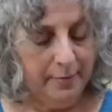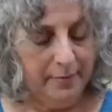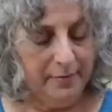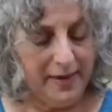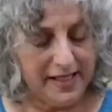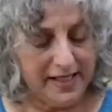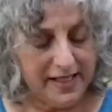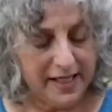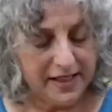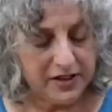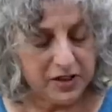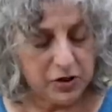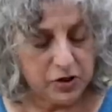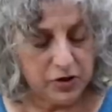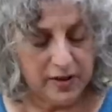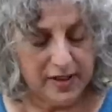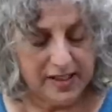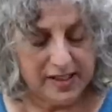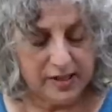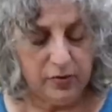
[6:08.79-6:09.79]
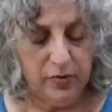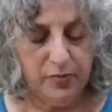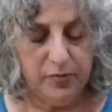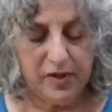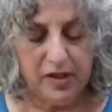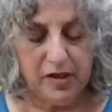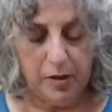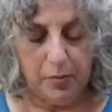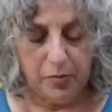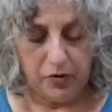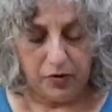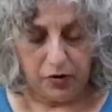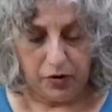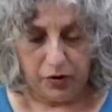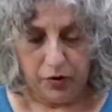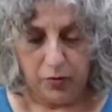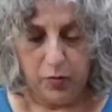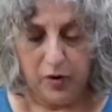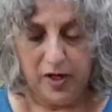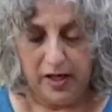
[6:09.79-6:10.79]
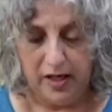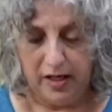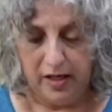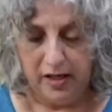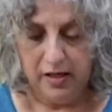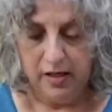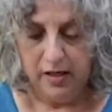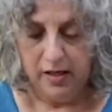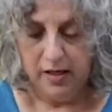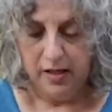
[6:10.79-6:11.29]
My next choice will be number three,